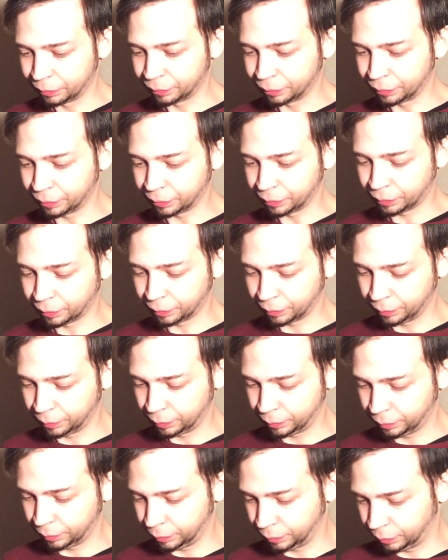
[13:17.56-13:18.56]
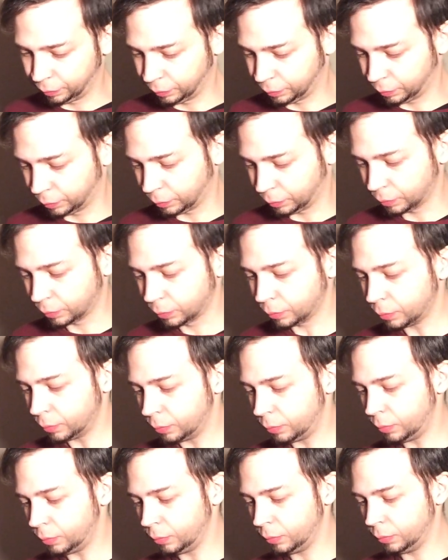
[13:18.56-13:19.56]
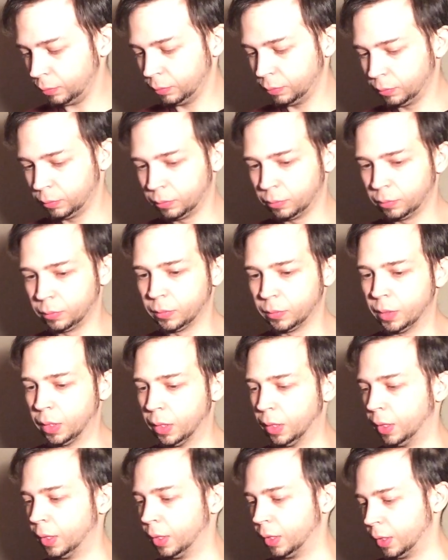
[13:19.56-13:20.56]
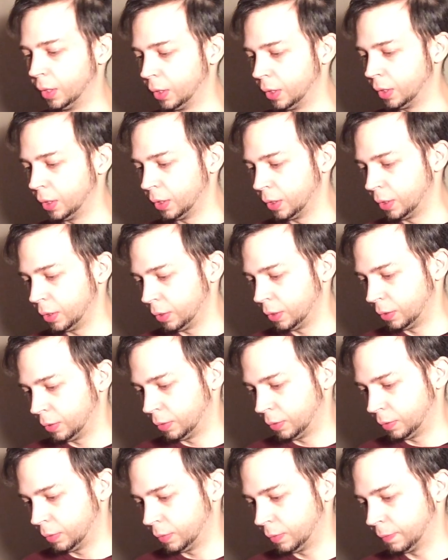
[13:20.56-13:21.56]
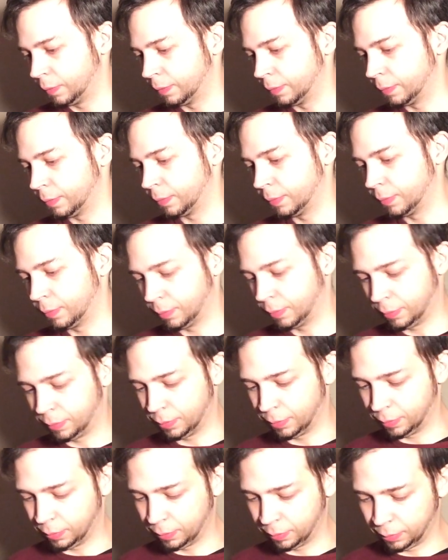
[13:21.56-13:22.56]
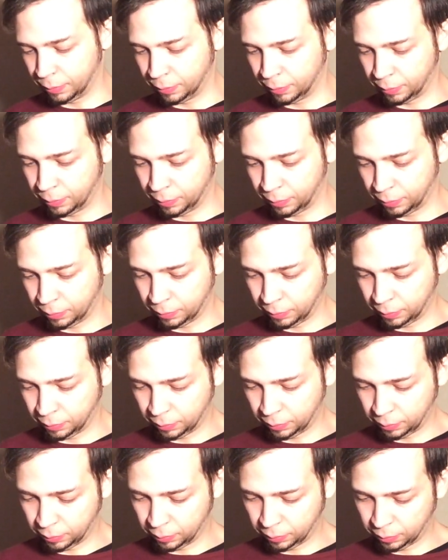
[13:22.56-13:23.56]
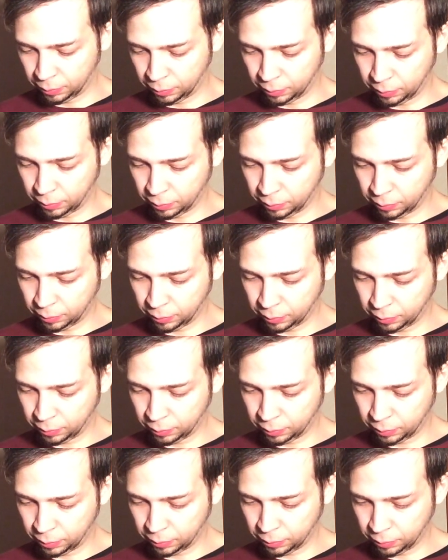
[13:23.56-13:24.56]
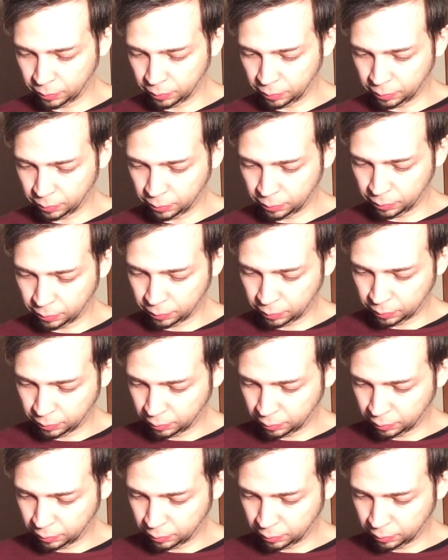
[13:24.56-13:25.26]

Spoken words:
[no speech]